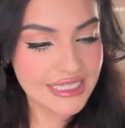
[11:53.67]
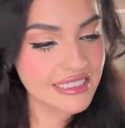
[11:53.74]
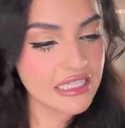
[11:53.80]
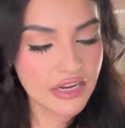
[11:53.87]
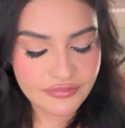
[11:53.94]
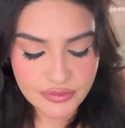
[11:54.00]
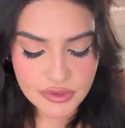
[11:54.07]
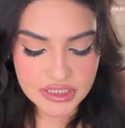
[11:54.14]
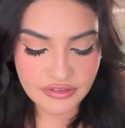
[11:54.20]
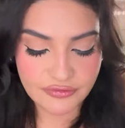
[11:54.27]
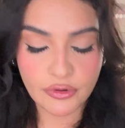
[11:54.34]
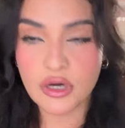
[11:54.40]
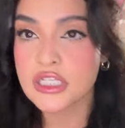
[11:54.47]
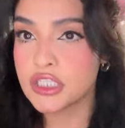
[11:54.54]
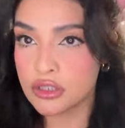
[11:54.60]
It's not from the
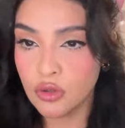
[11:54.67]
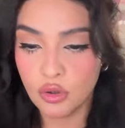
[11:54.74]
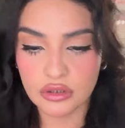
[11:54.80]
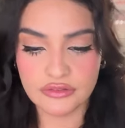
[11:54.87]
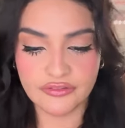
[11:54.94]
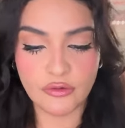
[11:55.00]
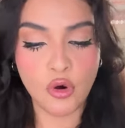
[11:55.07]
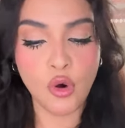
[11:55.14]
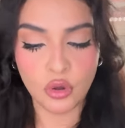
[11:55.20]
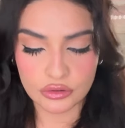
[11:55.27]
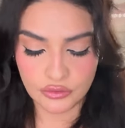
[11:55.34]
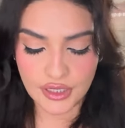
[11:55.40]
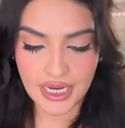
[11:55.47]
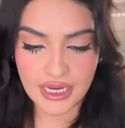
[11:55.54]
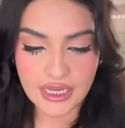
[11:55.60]
Sephora, just hold,
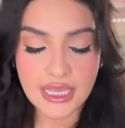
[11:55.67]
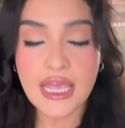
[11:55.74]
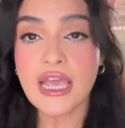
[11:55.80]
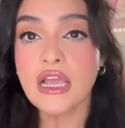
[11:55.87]
okay?